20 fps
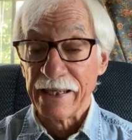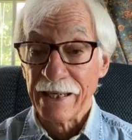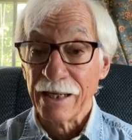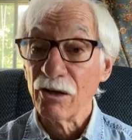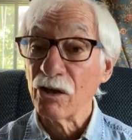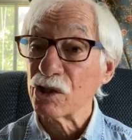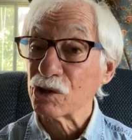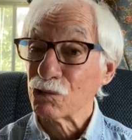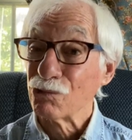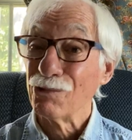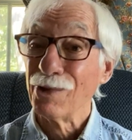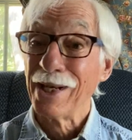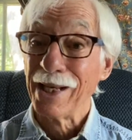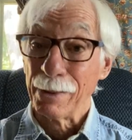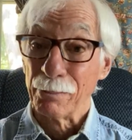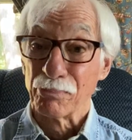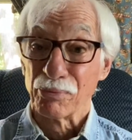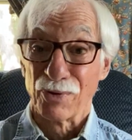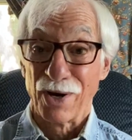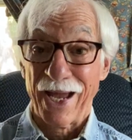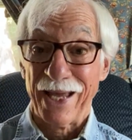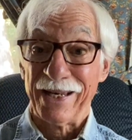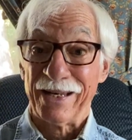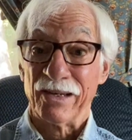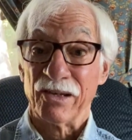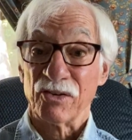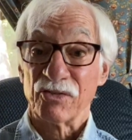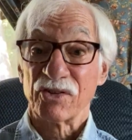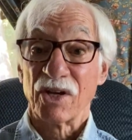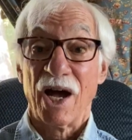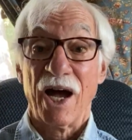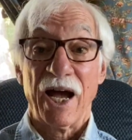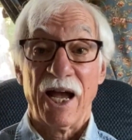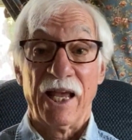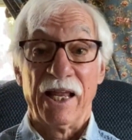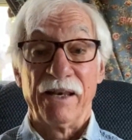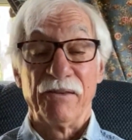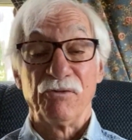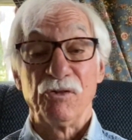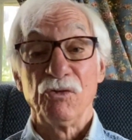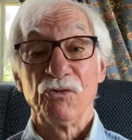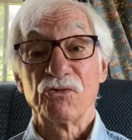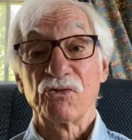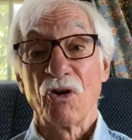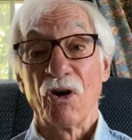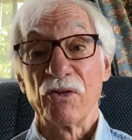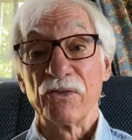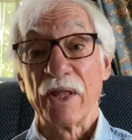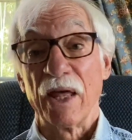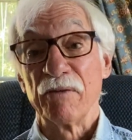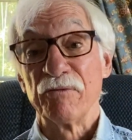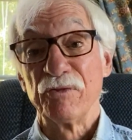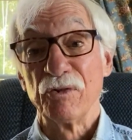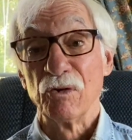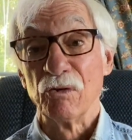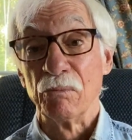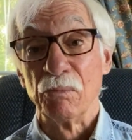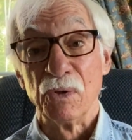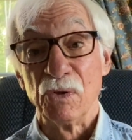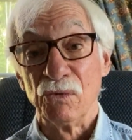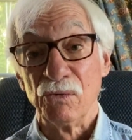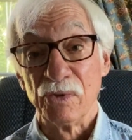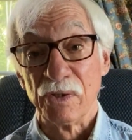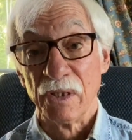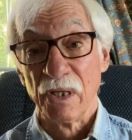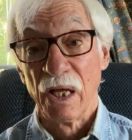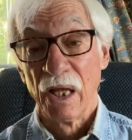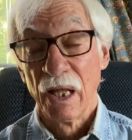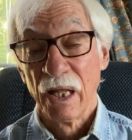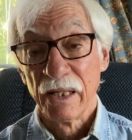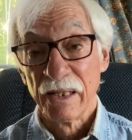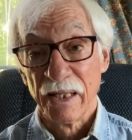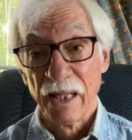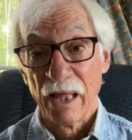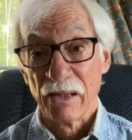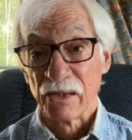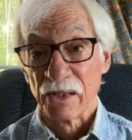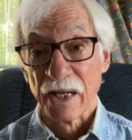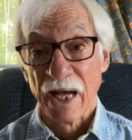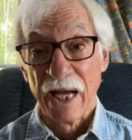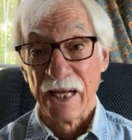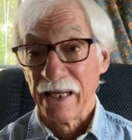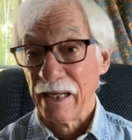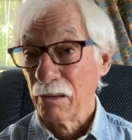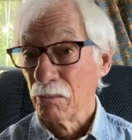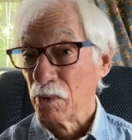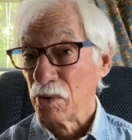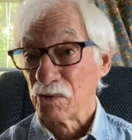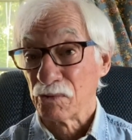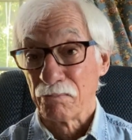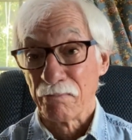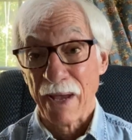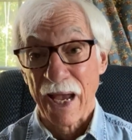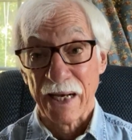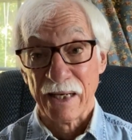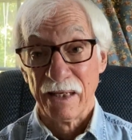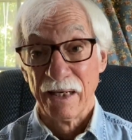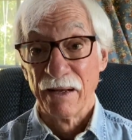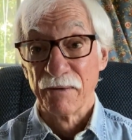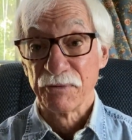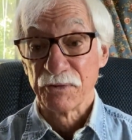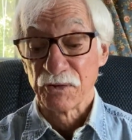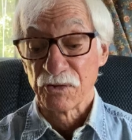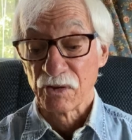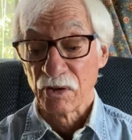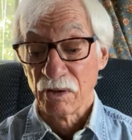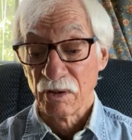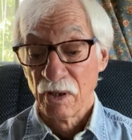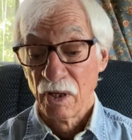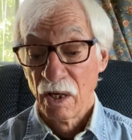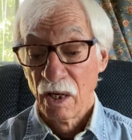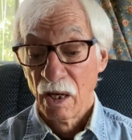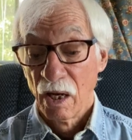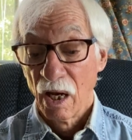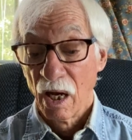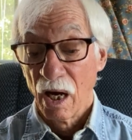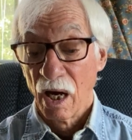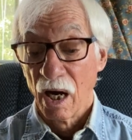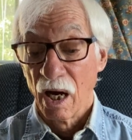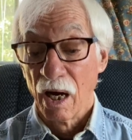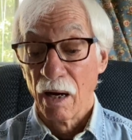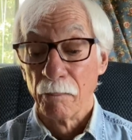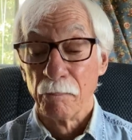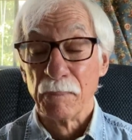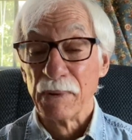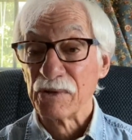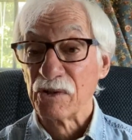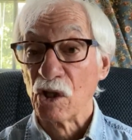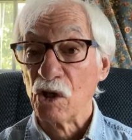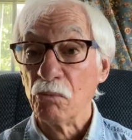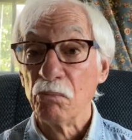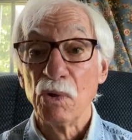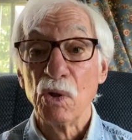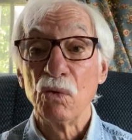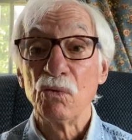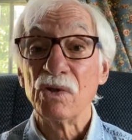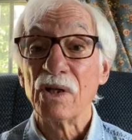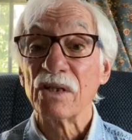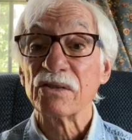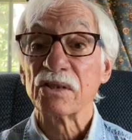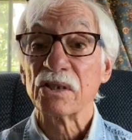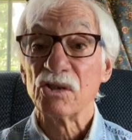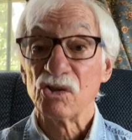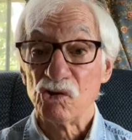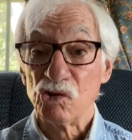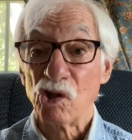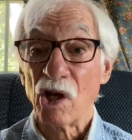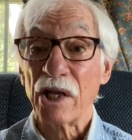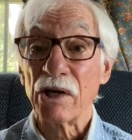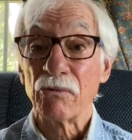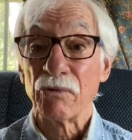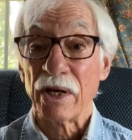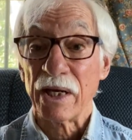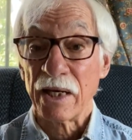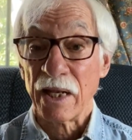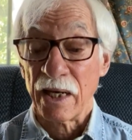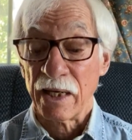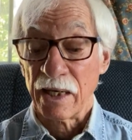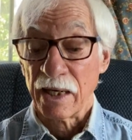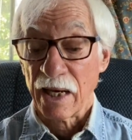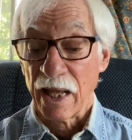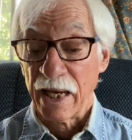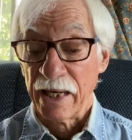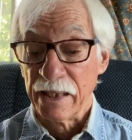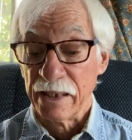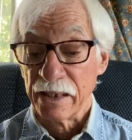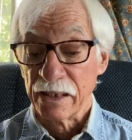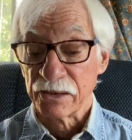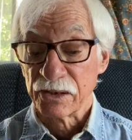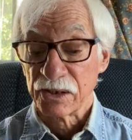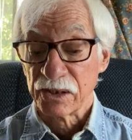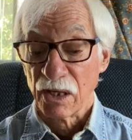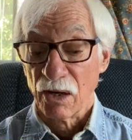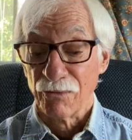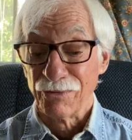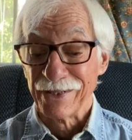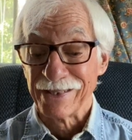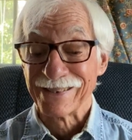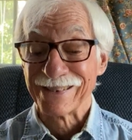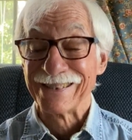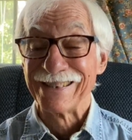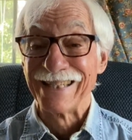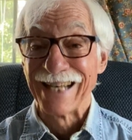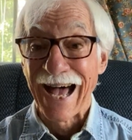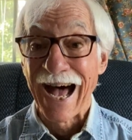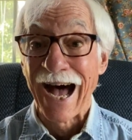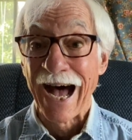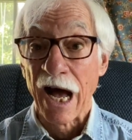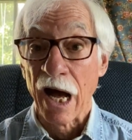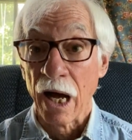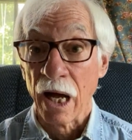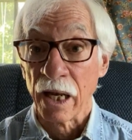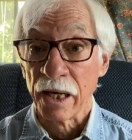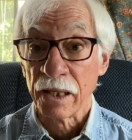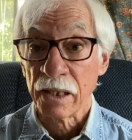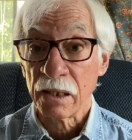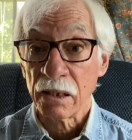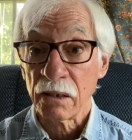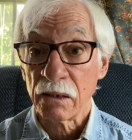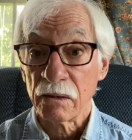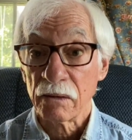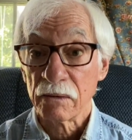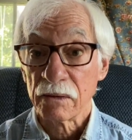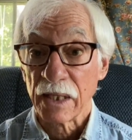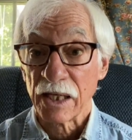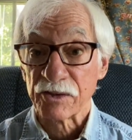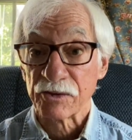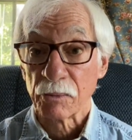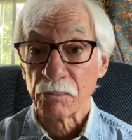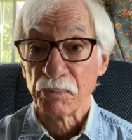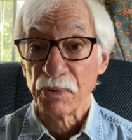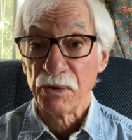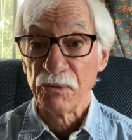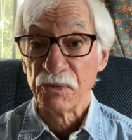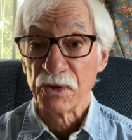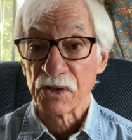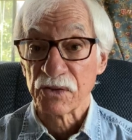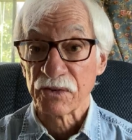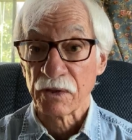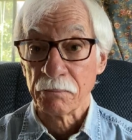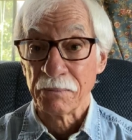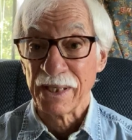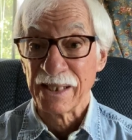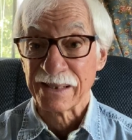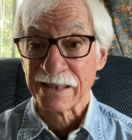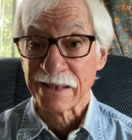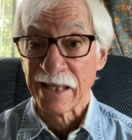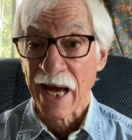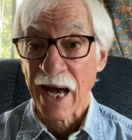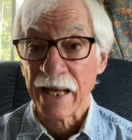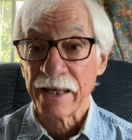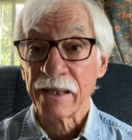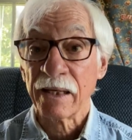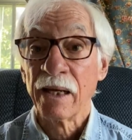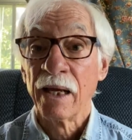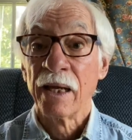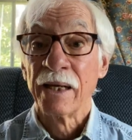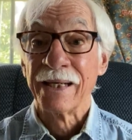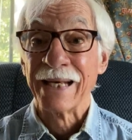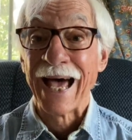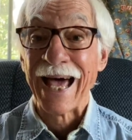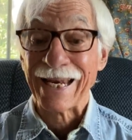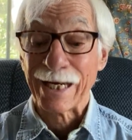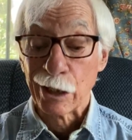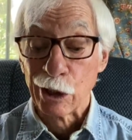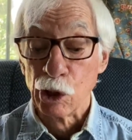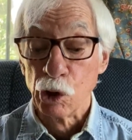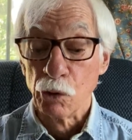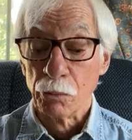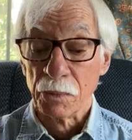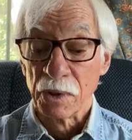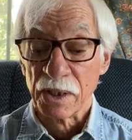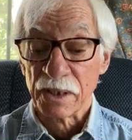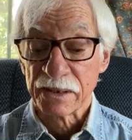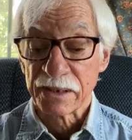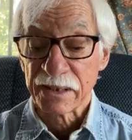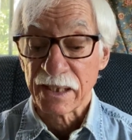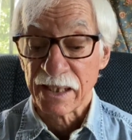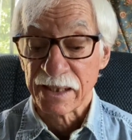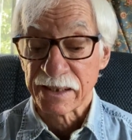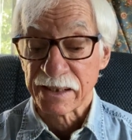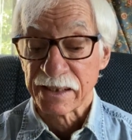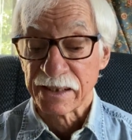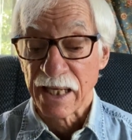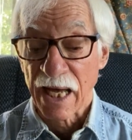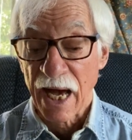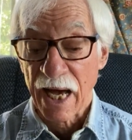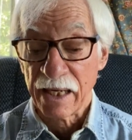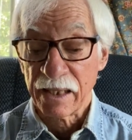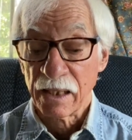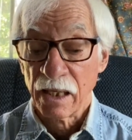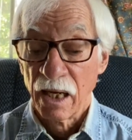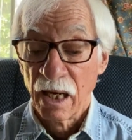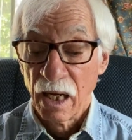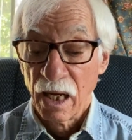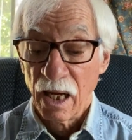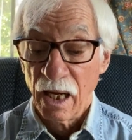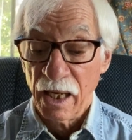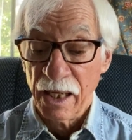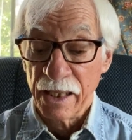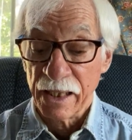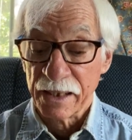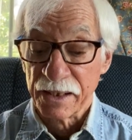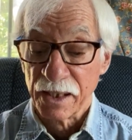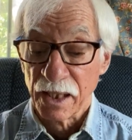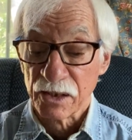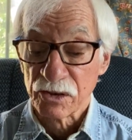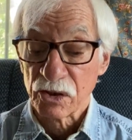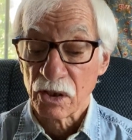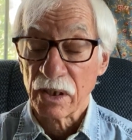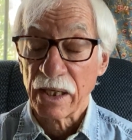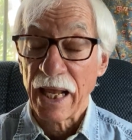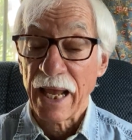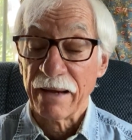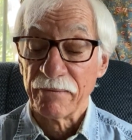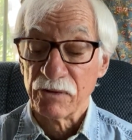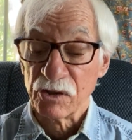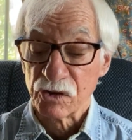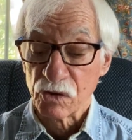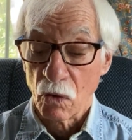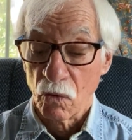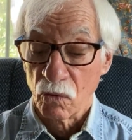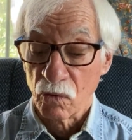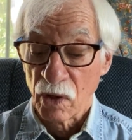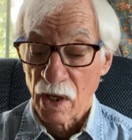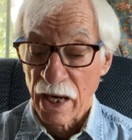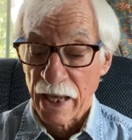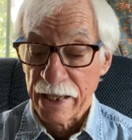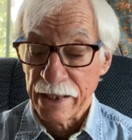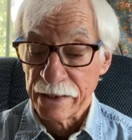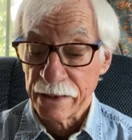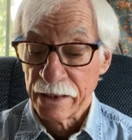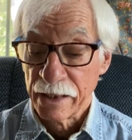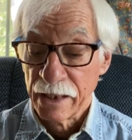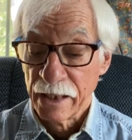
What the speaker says: It looks really bright in the sky, and if you saw that full moon the other night, it was magnificent. But the moon doesn't generate any light itself. It's that's a prefix that means not luminous. It doesn't have its own light.